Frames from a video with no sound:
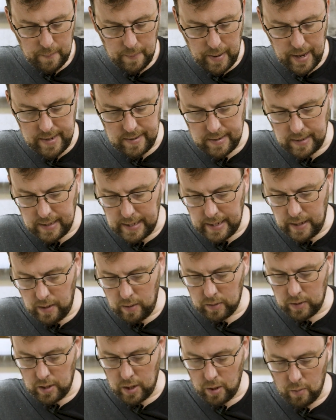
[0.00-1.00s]
Basically,
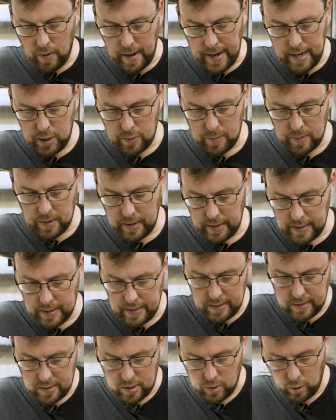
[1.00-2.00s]
the arrangement
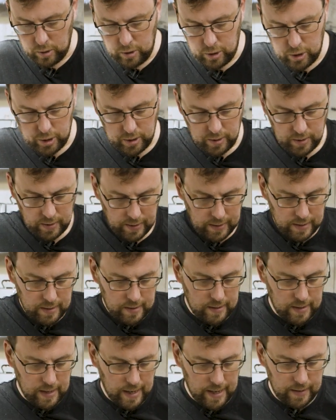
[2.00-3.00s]
is such
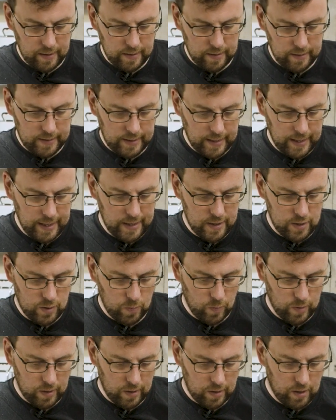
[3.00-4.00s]
that these
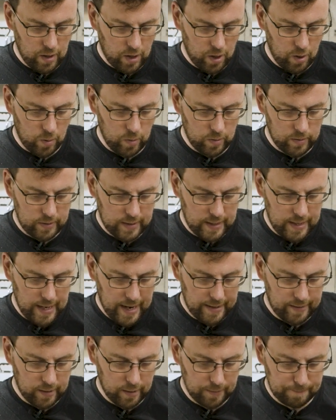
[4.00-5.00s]
will go
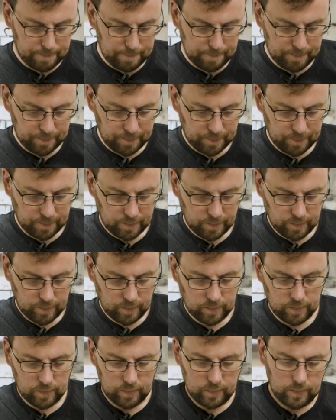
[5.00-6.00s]
together
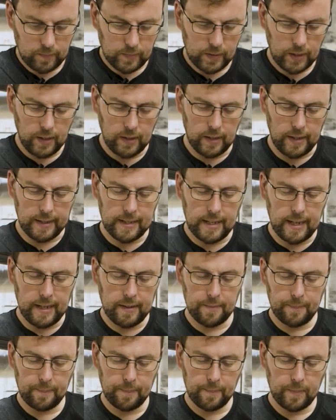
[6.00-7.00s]
like that.